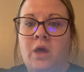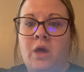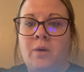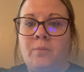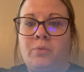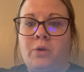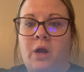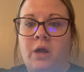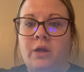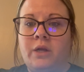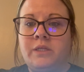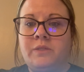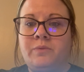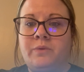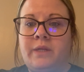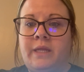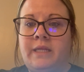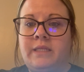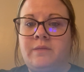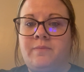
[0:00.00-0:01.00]
Progress
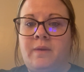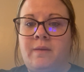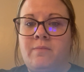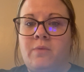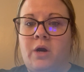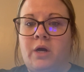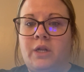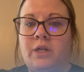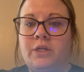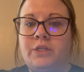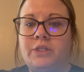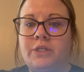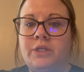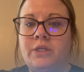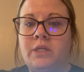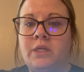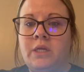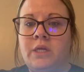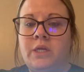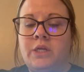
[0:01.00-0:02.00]
will need to be
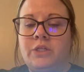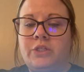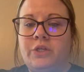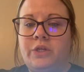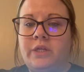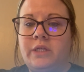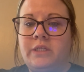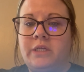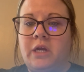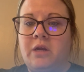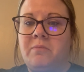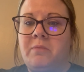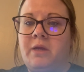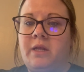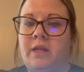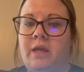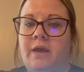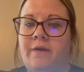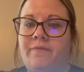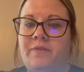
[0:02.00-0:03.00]
monitored to
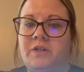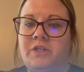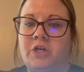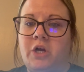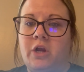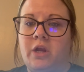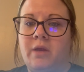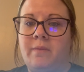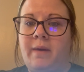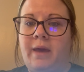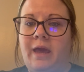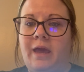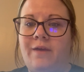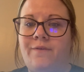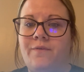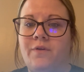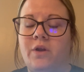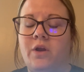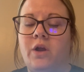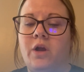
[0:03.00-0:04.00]
determine if the target
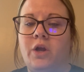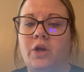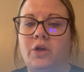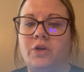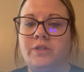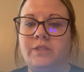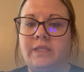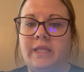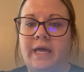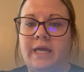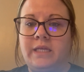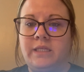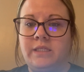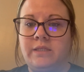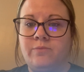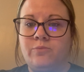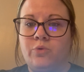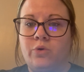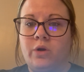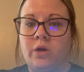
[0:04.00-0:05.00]
behavior occurs
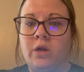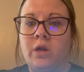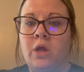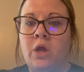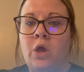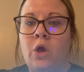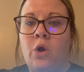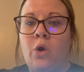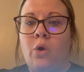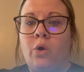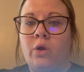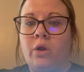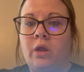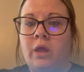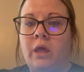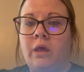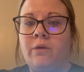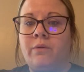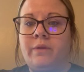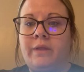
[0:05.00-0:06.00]
less, more, or
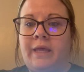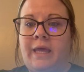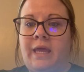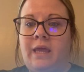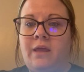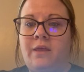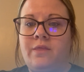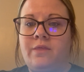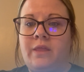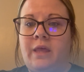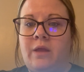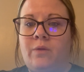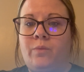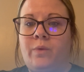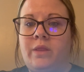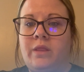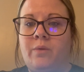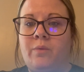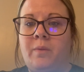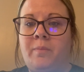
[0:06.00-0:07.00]
equally than
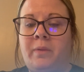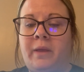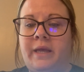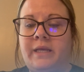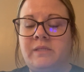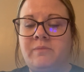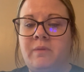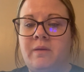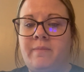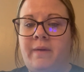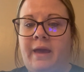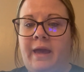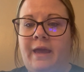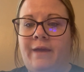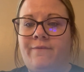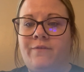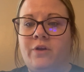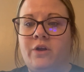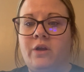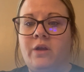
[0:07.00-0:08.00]
when the replacement
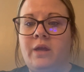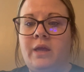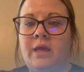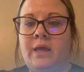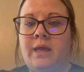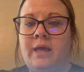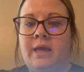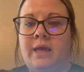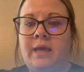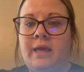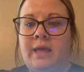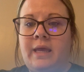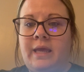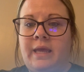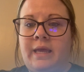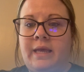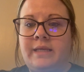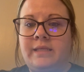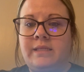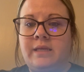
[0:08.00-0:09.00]
behavior
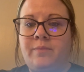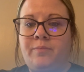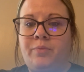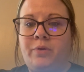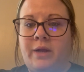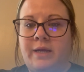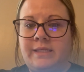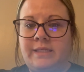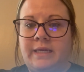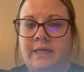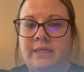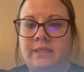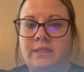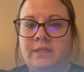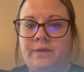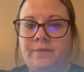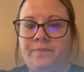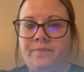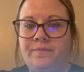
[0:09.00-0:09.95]
is present.